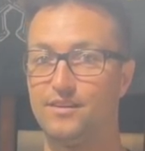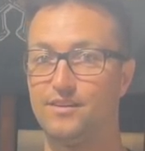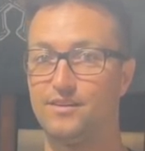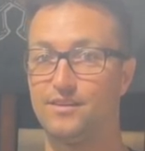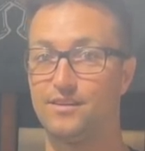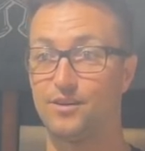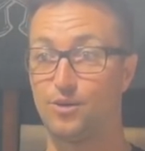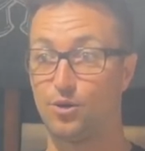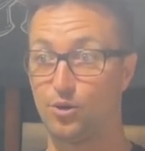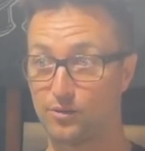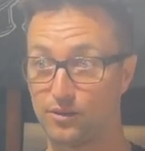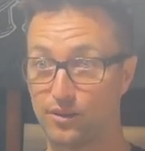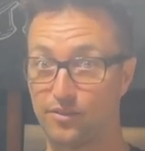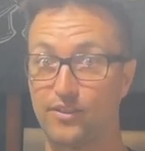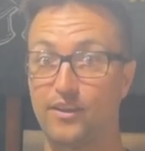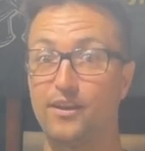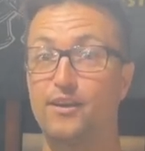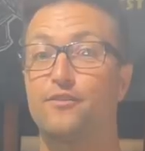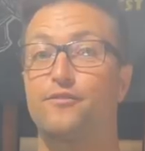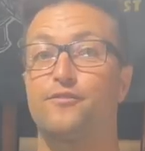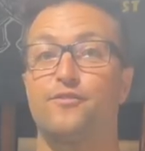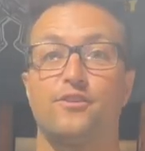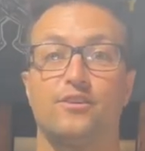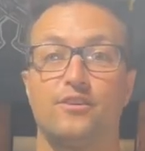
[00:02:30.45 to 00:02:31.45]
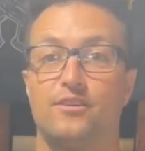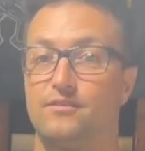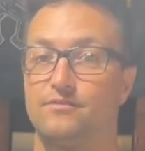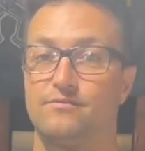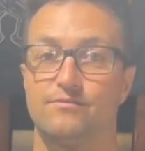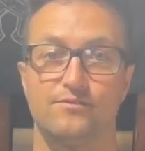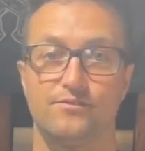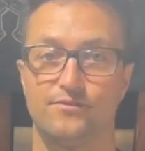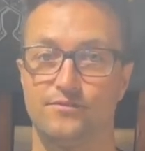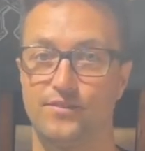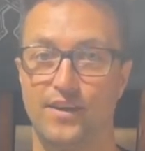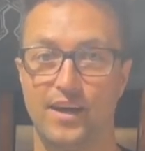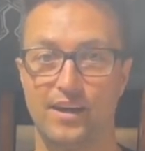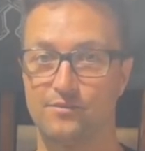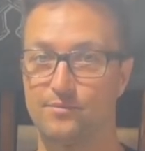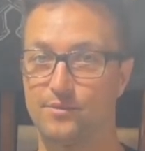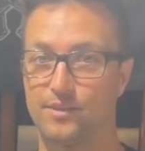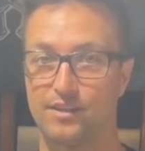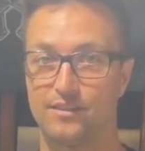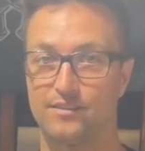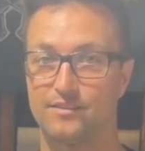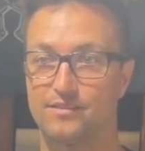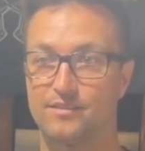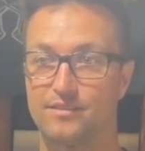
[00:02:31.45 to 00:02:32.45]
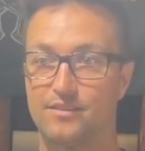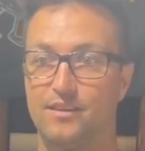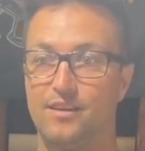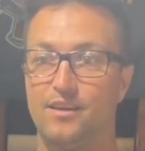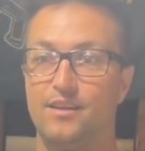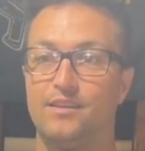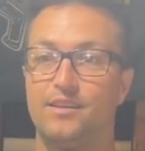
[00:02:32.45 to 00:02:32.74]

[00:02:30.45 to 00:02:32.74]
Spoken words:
Hold it there for 5 minutes.